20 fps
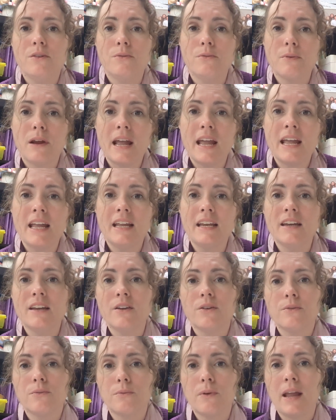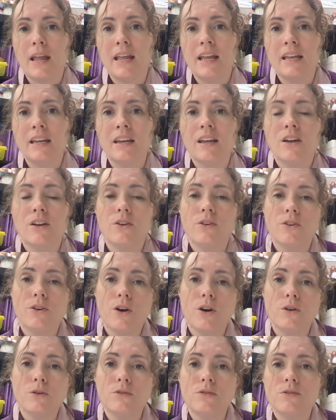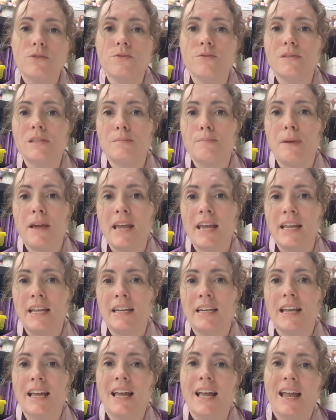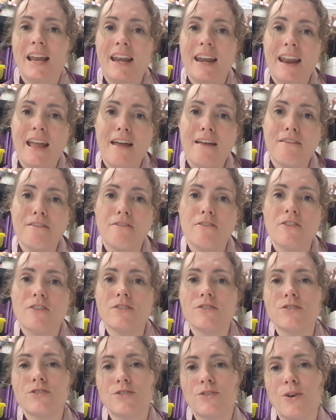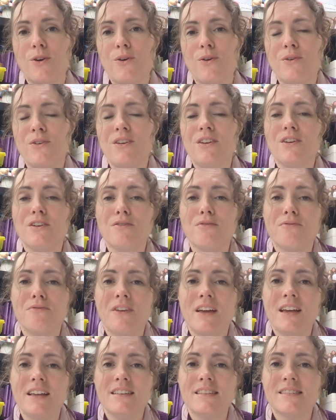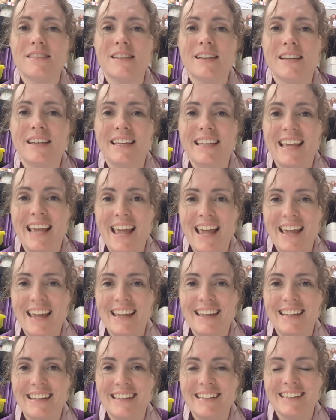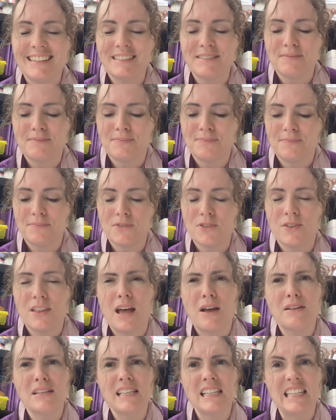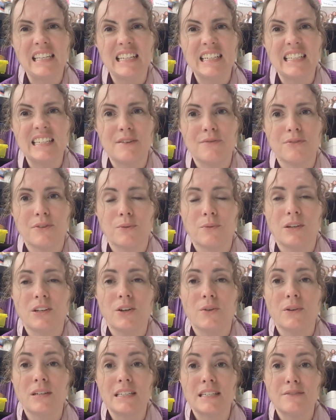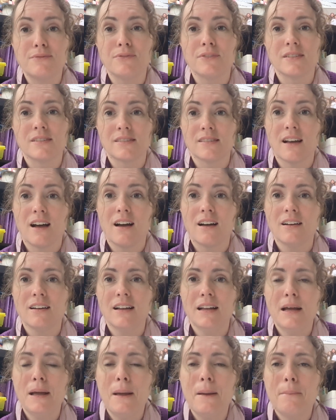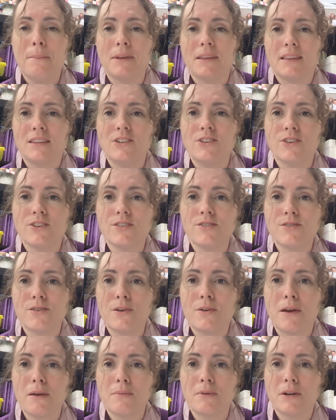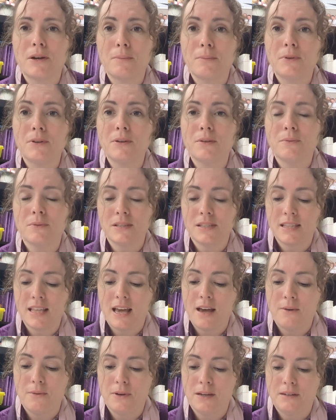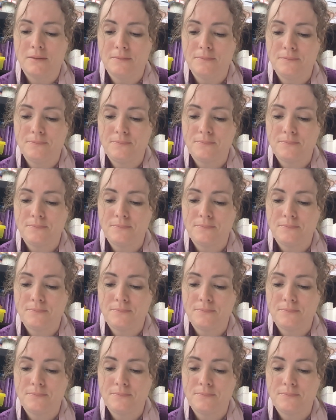Rain, rain, go to Spain, never show your face again. So that was a little different. We know a different song, but the nursery rhyme in our book was that one.